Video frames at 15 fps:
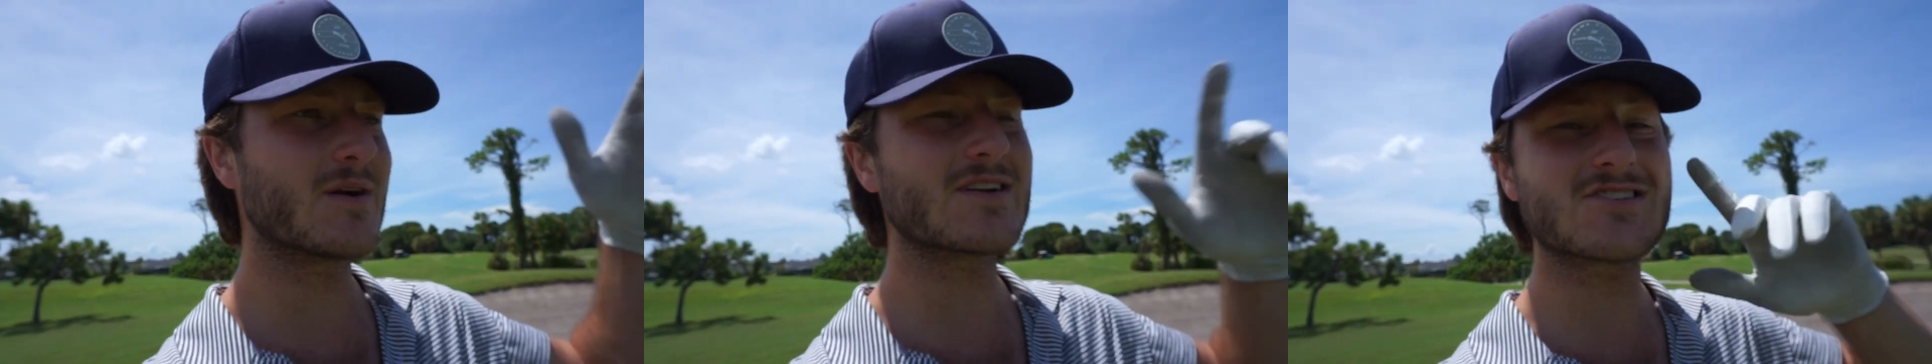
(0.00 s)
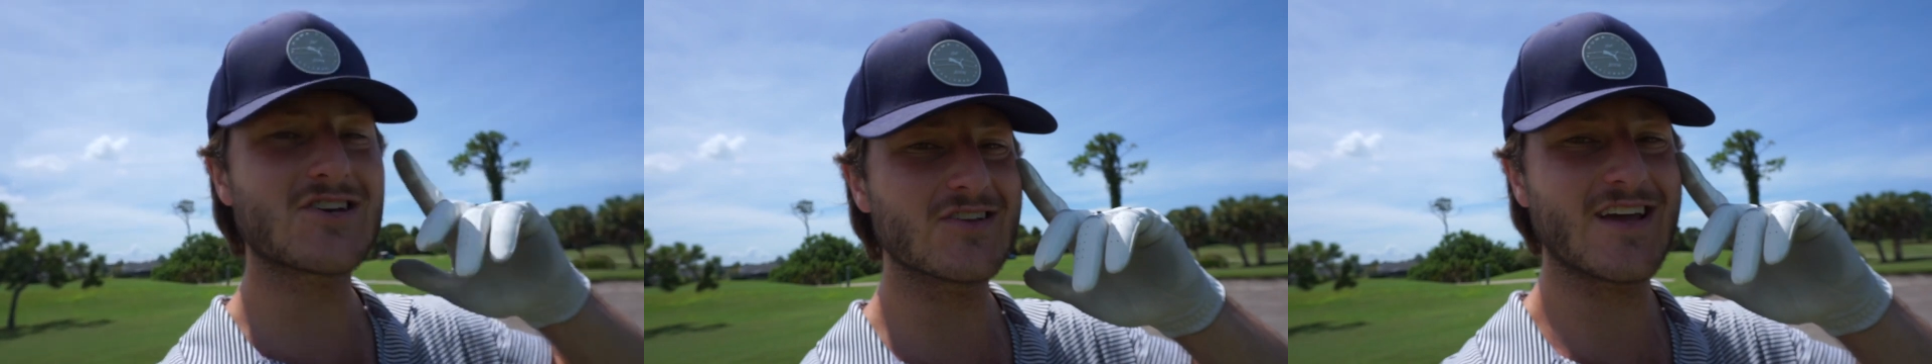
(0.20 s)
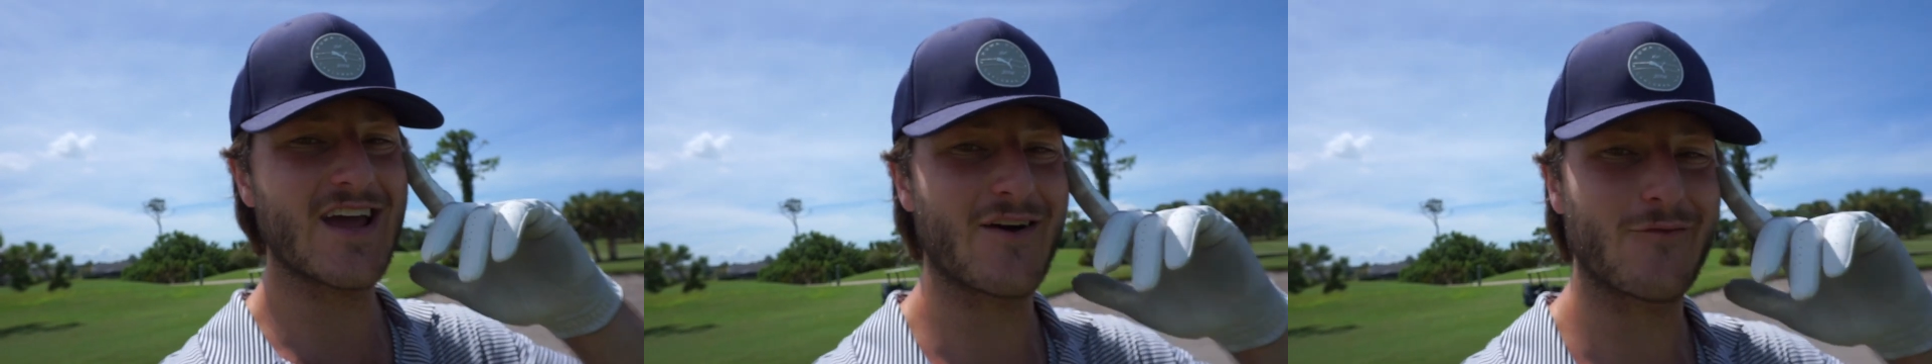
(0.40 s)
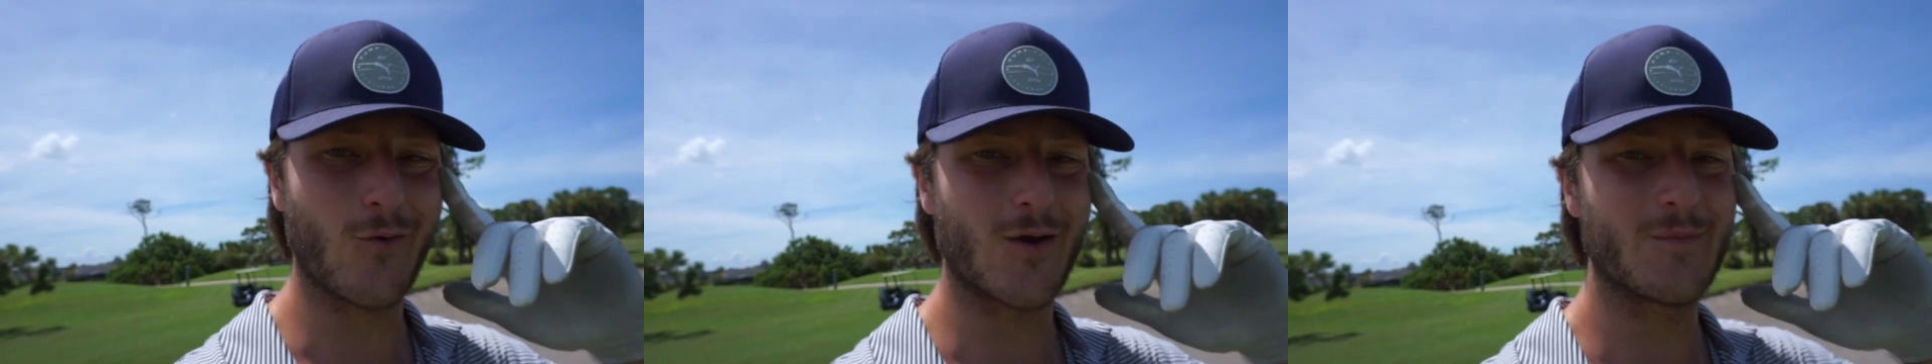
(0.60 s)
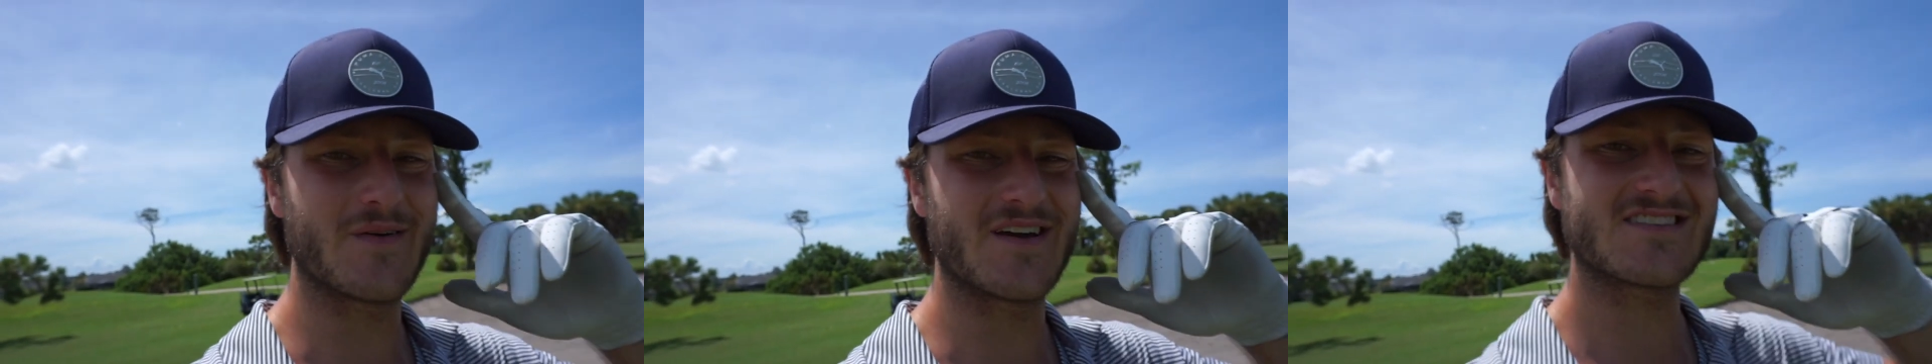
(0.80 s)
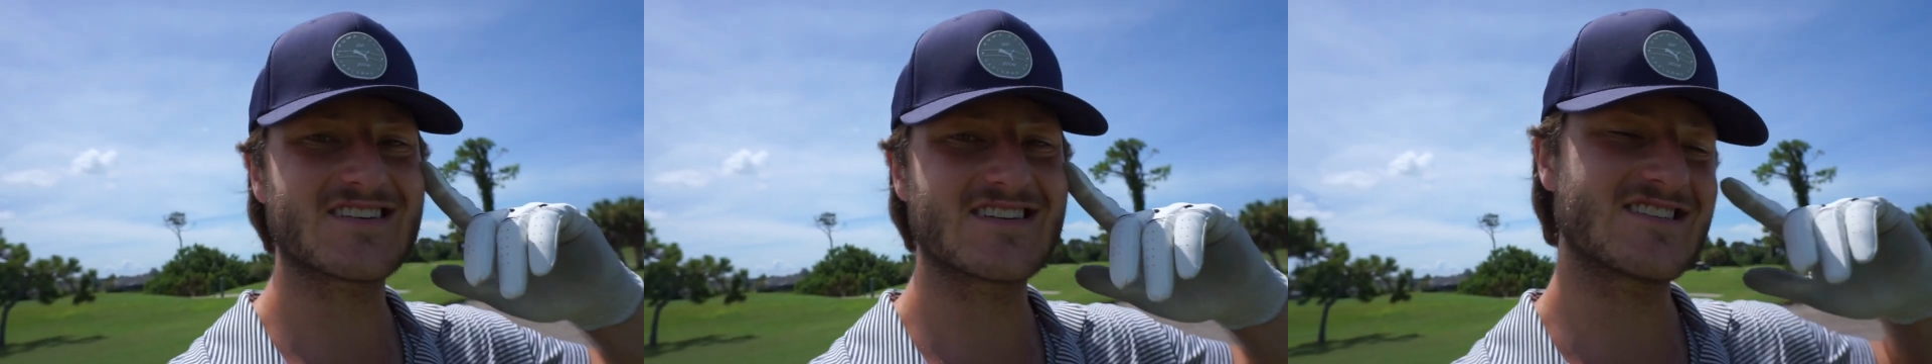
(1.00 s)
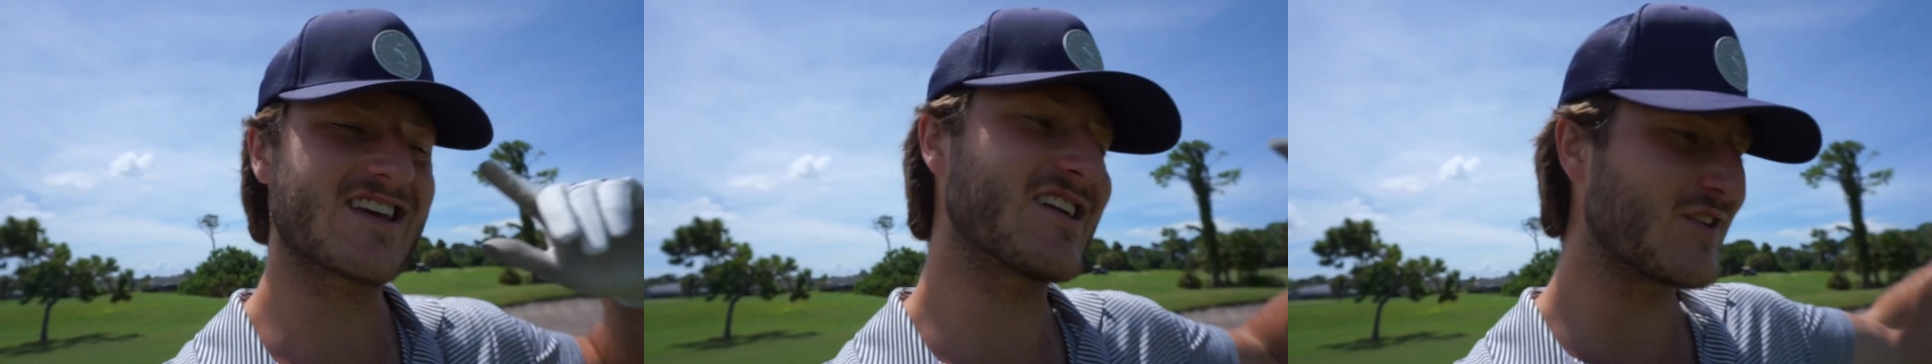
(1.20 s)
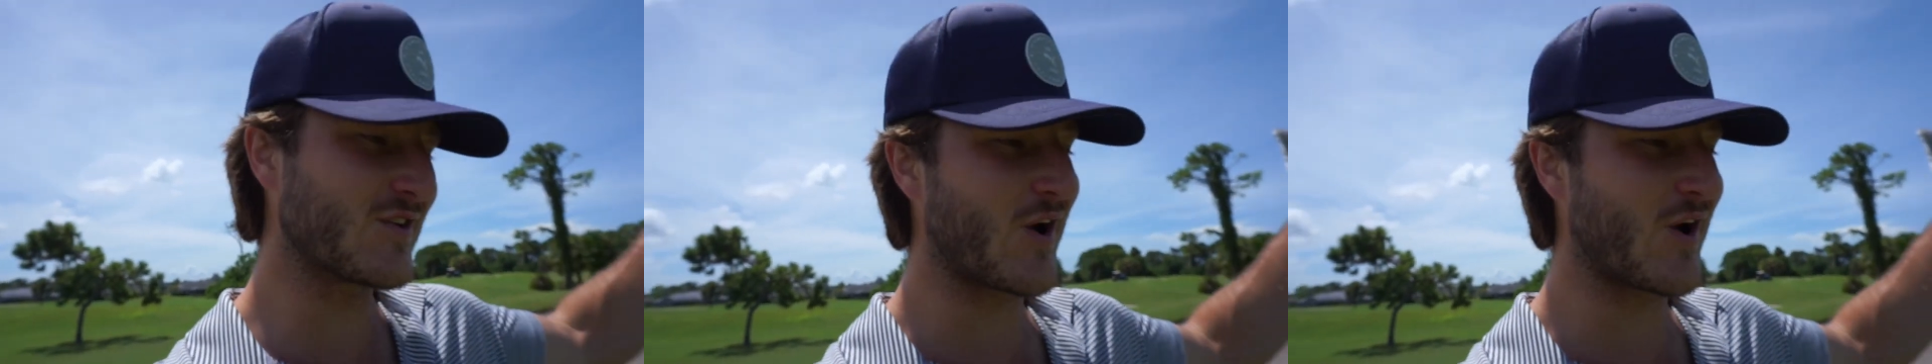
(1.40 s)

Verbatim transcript: But it's good to have one miss, because then you